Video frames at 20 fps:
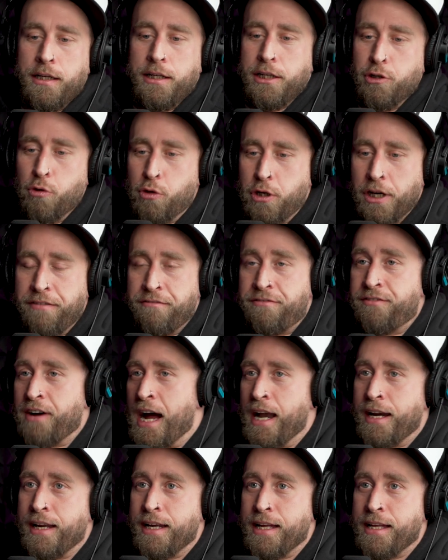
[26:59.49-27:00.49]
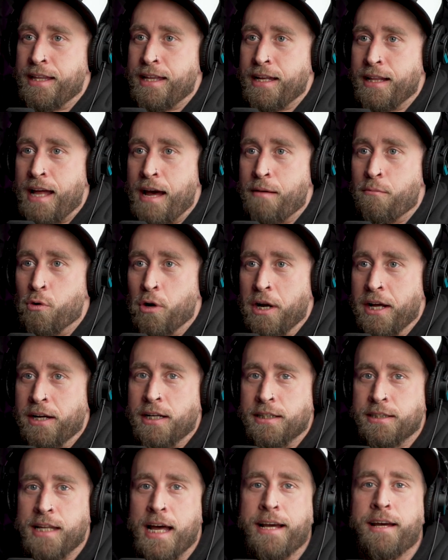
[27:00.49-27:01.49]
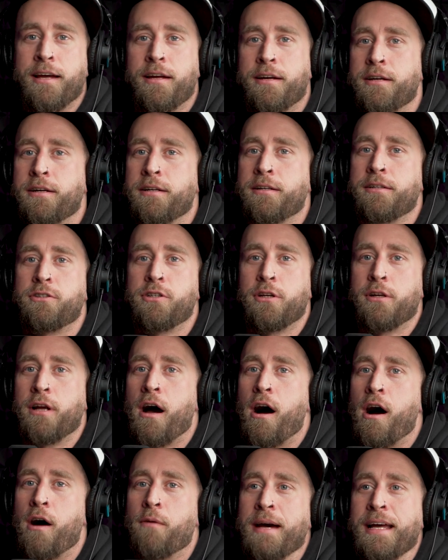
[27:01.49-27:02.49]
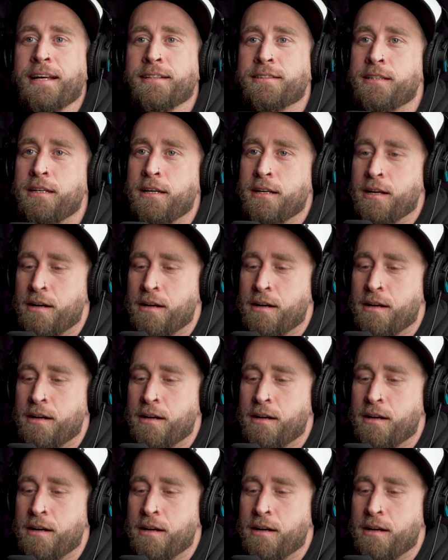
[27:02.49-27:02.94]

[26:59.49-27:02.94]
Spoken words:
you couldn't find anything that morning, because like, dude, always, you